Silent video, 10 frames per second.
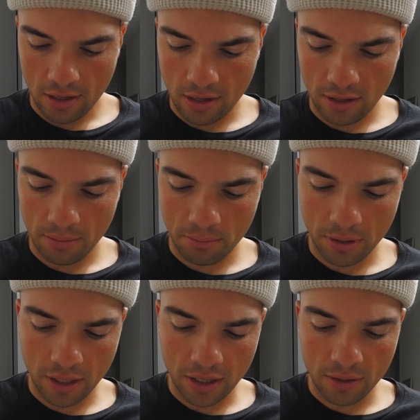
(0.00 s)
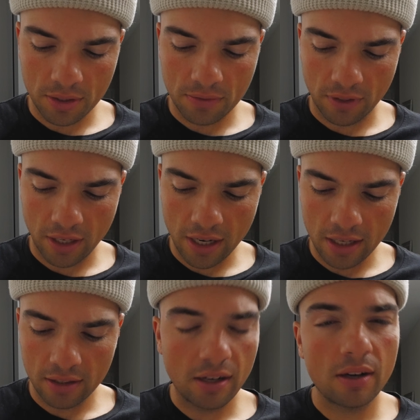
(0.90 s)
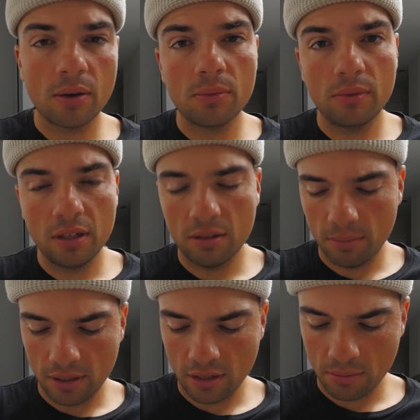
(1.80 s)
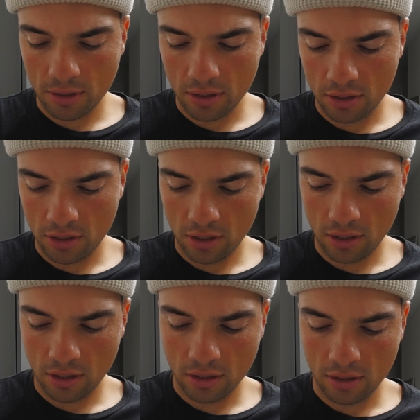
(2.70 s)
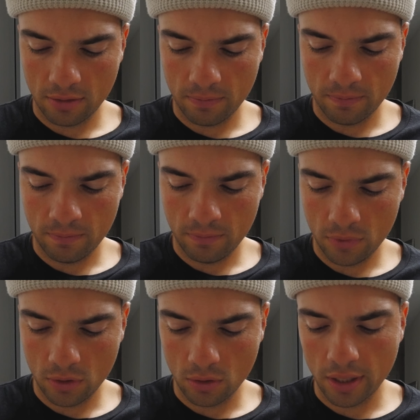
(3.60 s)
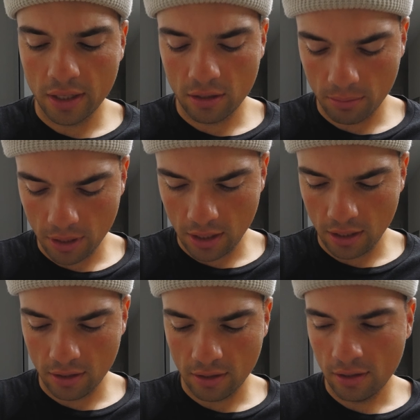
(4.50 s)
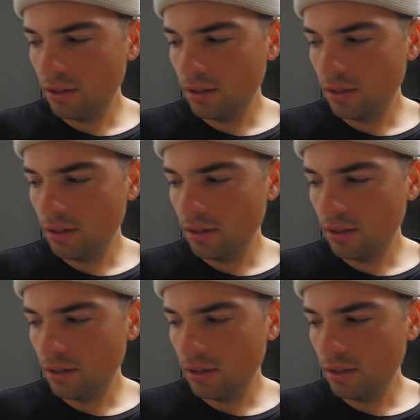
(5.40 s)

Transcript: Um, but I always forget that I don't need to make that much, um, so I end up making